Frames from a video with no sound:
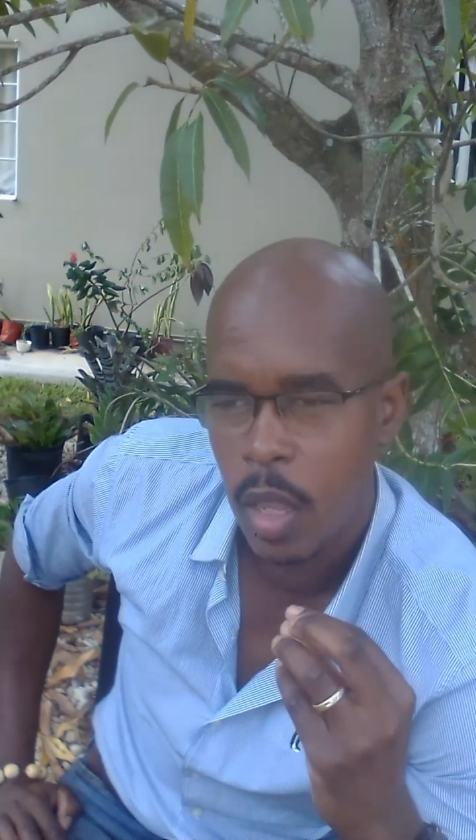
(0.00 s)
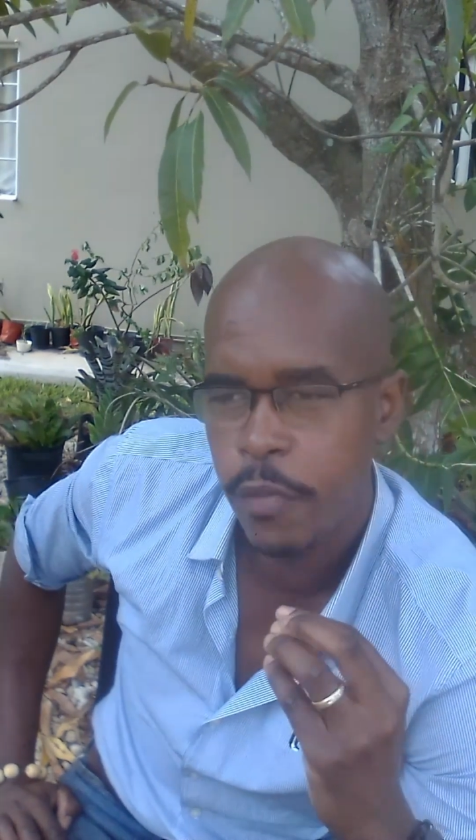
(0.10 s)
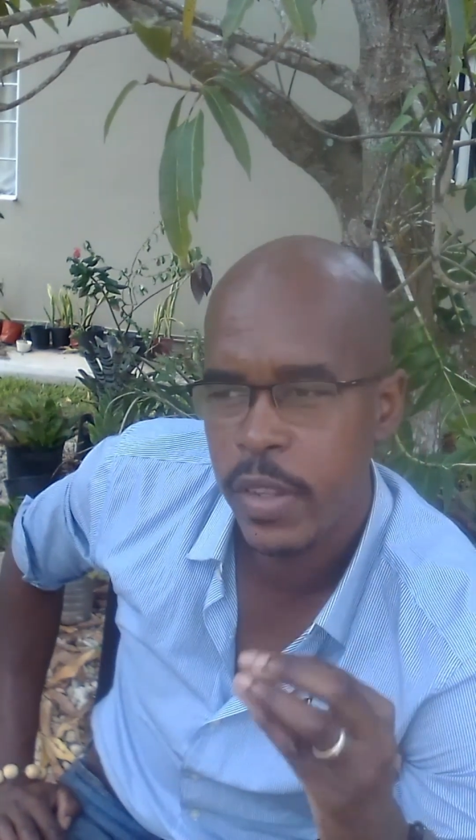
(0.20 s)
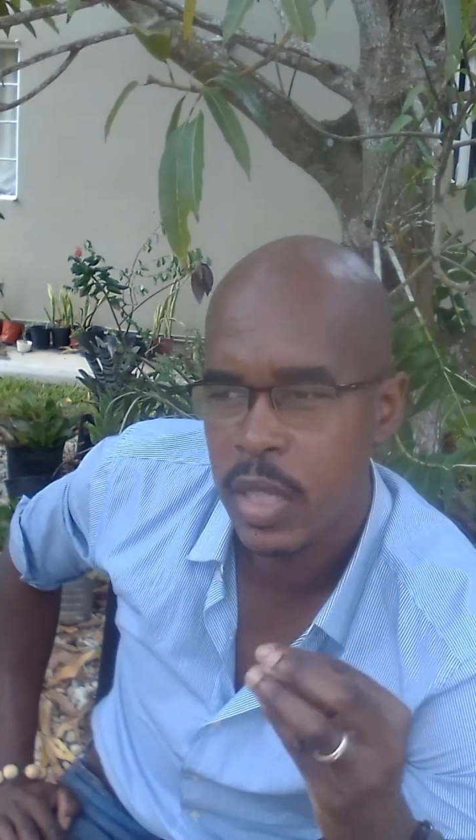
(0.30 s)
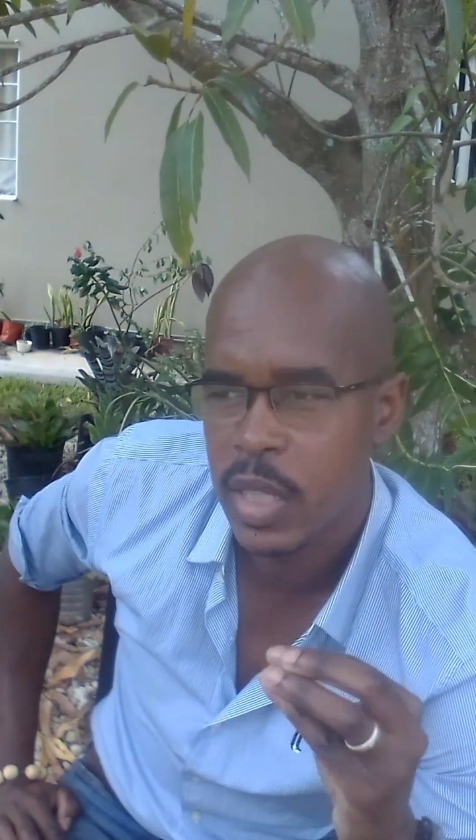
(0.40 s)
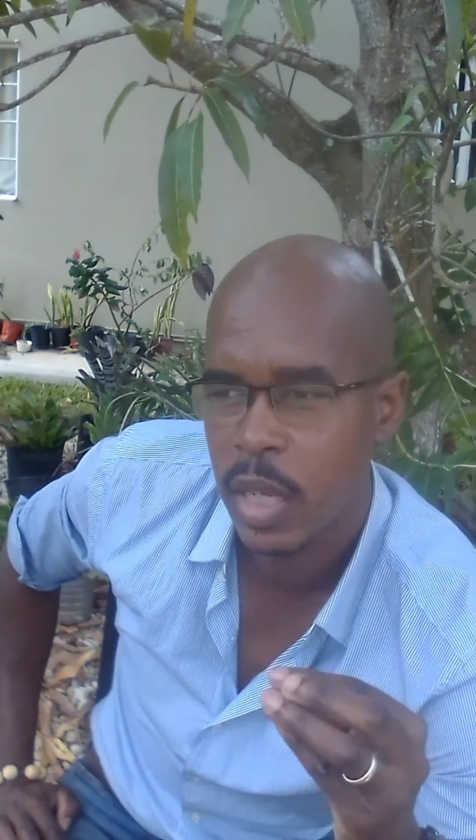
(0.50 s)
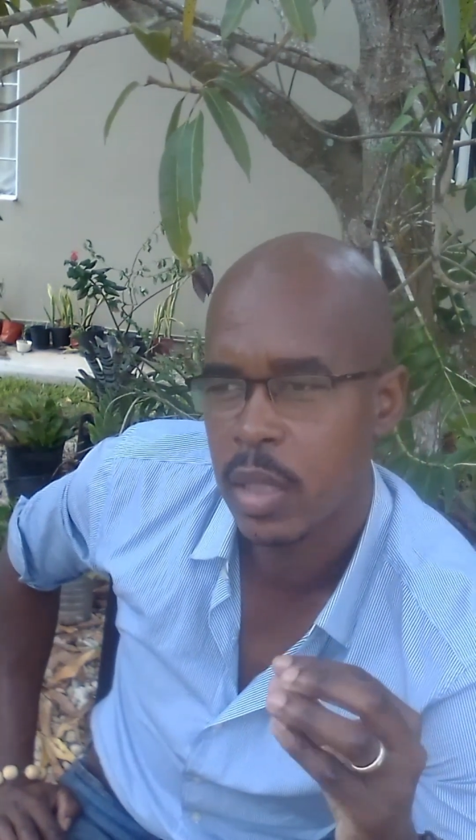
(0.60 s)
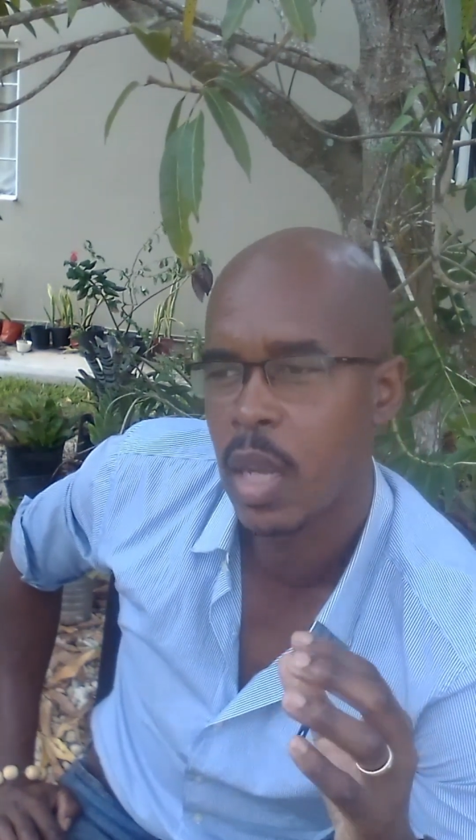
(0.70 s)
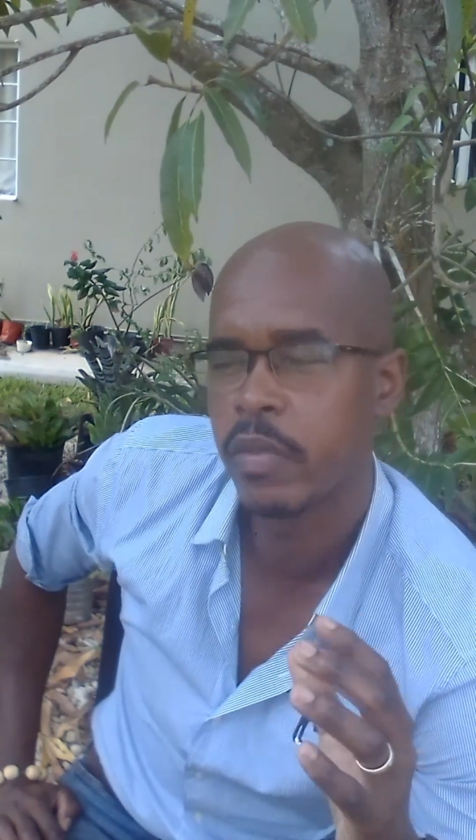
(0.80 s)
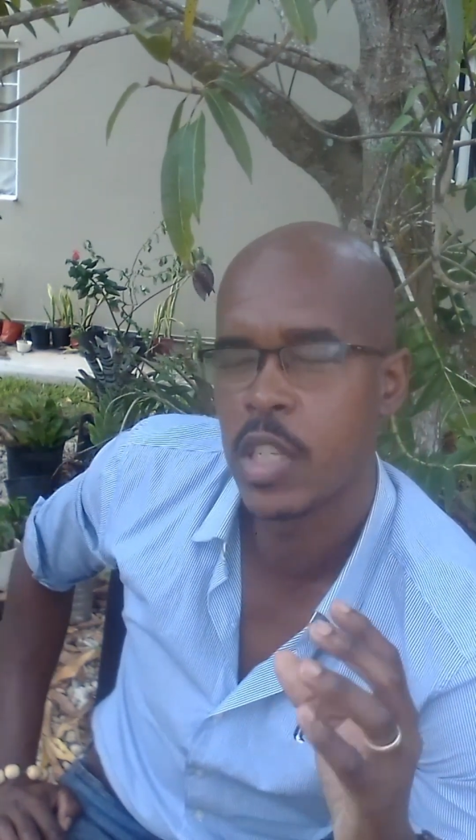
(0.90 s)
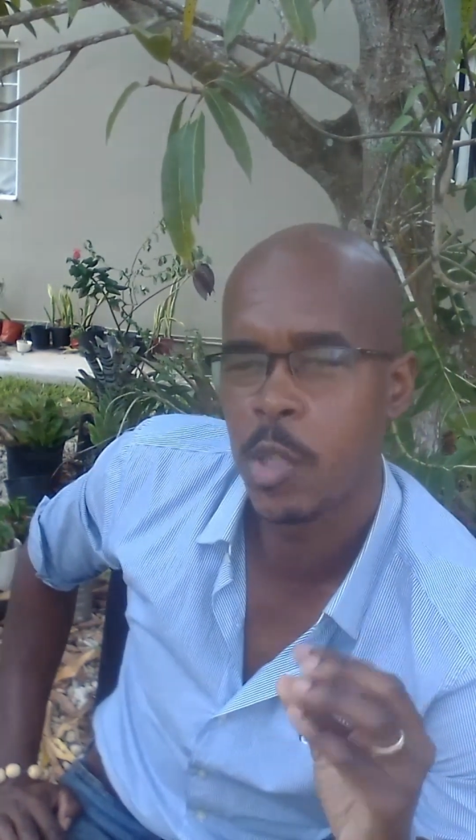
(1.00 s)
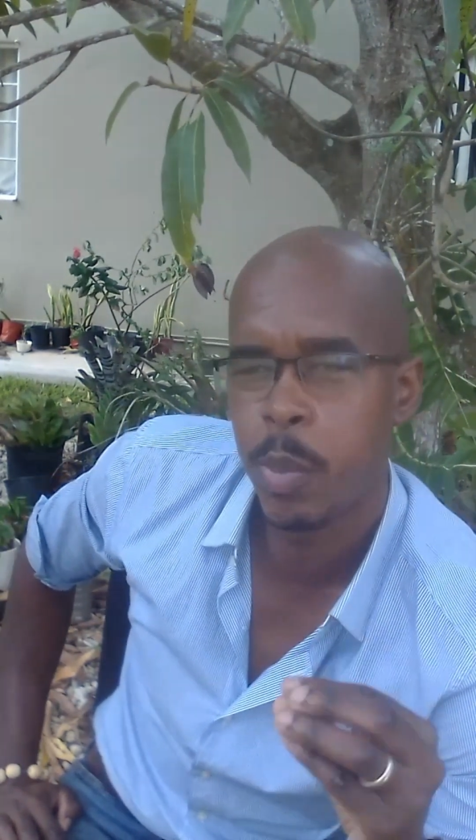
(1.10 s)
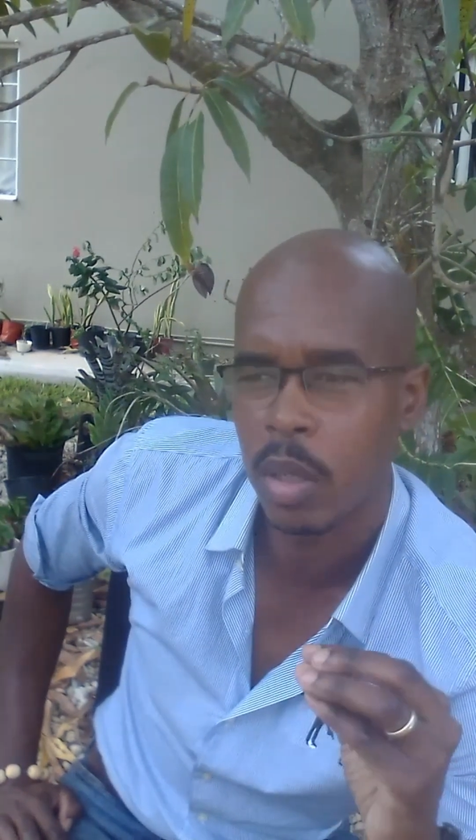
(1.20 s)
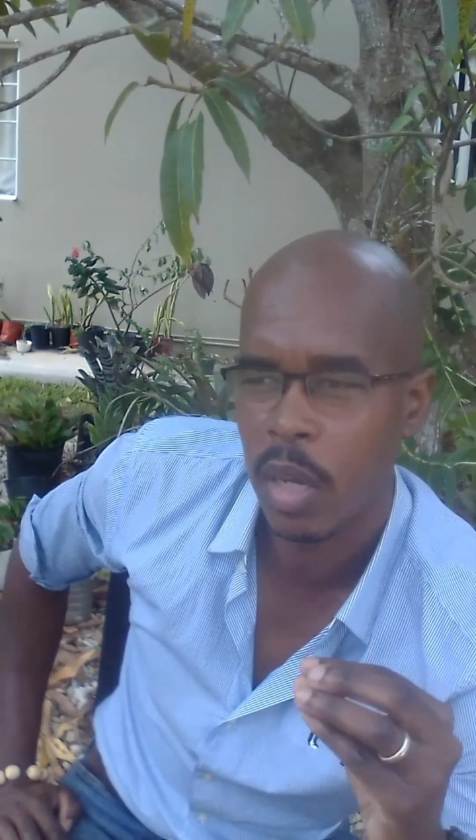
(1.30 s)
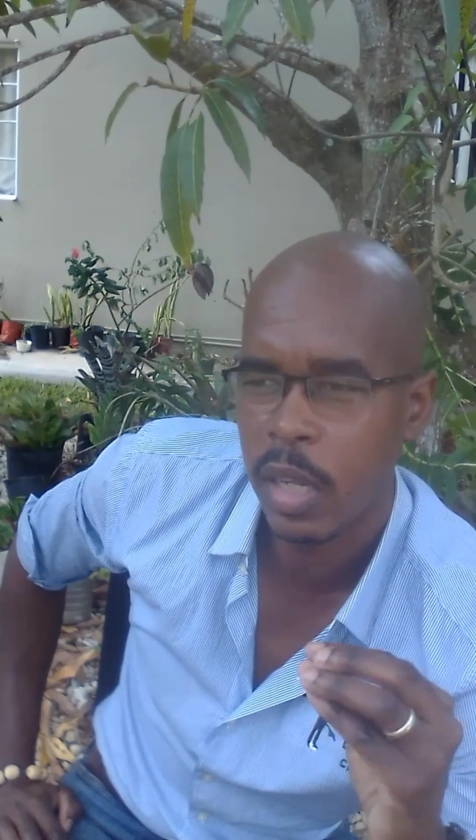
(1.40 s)
if you decide to have this
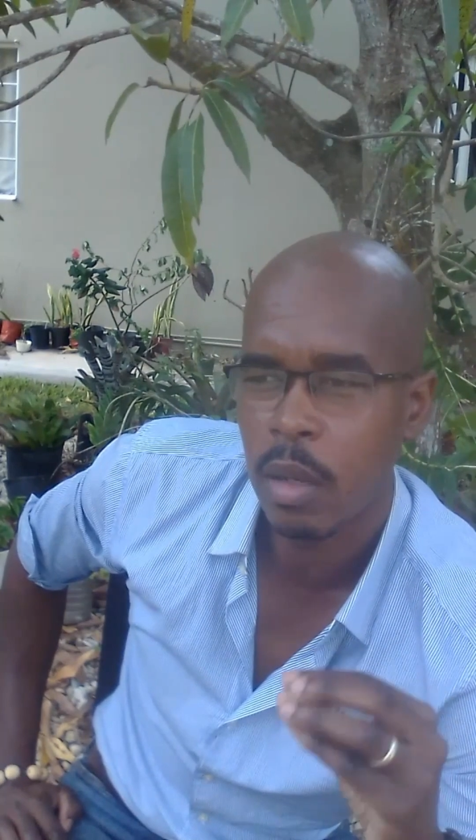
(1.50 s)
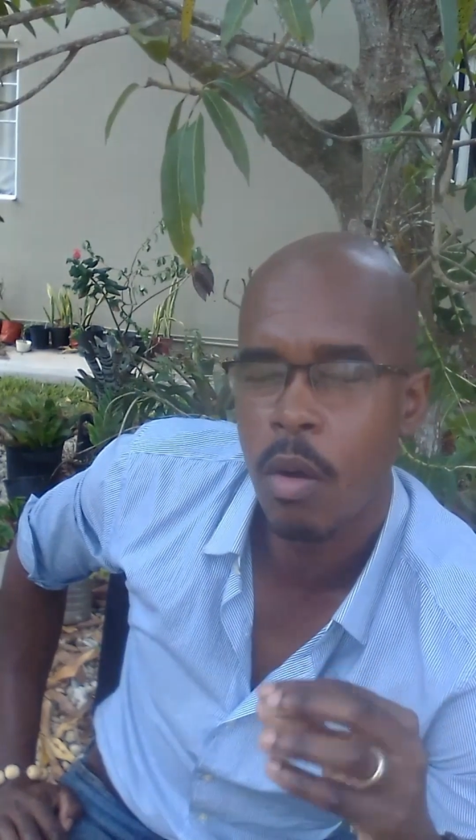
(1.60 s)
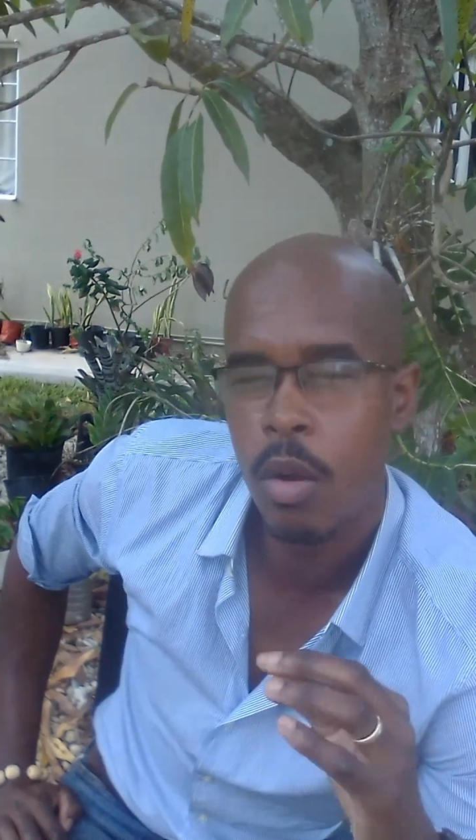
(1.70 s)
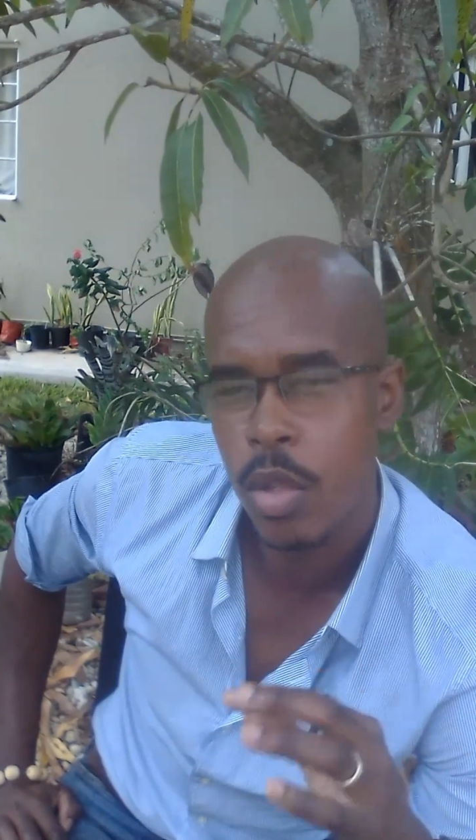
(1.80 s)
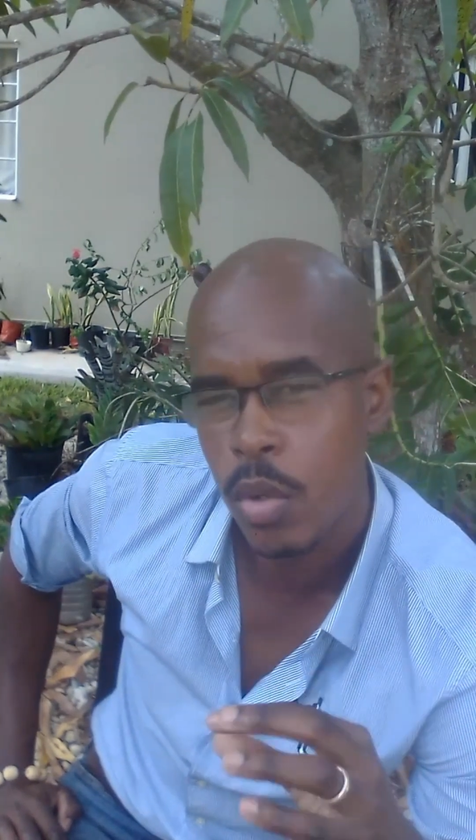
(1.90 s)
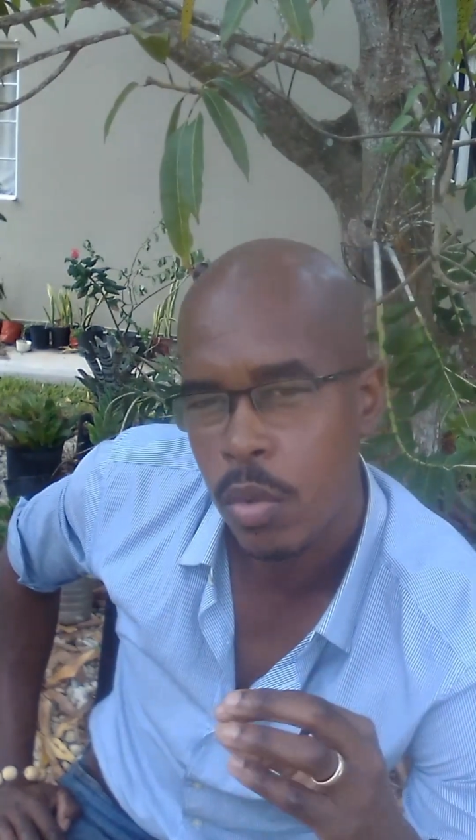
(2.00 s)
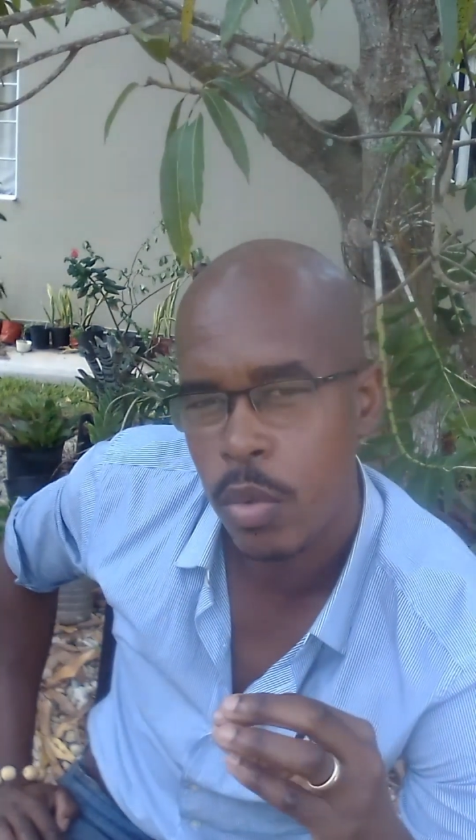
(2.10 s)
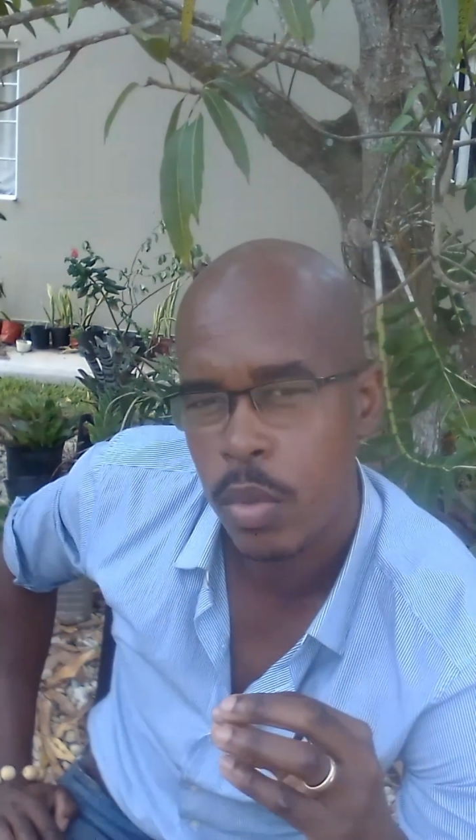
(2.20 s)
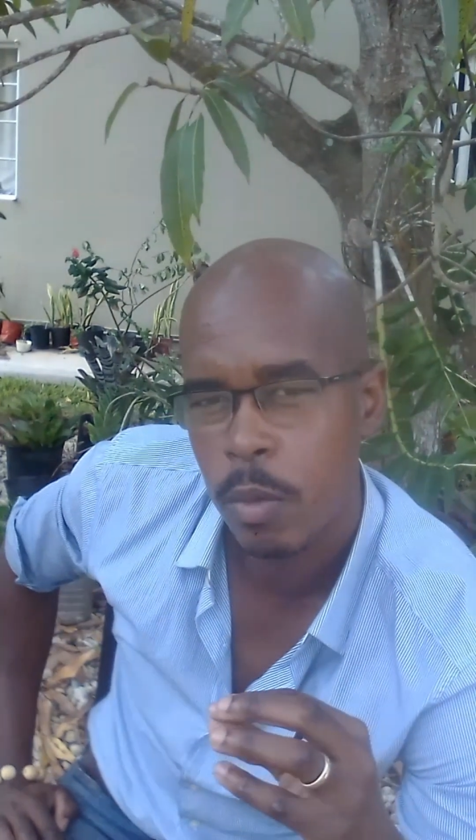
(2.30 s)
spotlight on you,